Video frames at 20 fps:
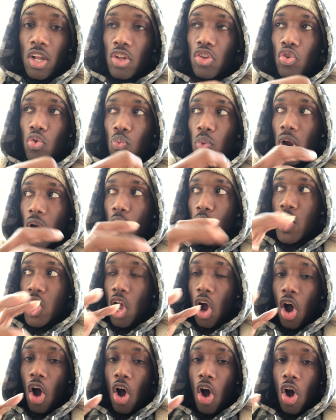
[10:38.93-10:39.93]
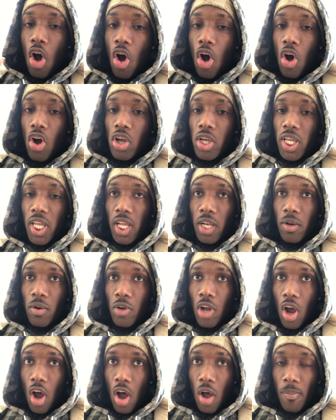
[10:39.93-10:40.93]
to where we all can
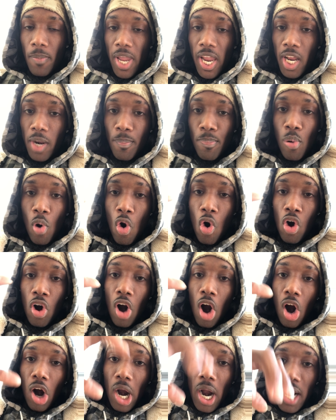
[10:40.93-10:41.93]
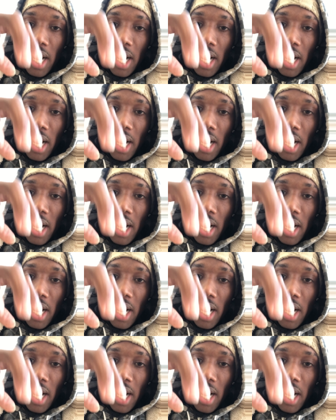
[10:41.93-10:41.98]
come and pour our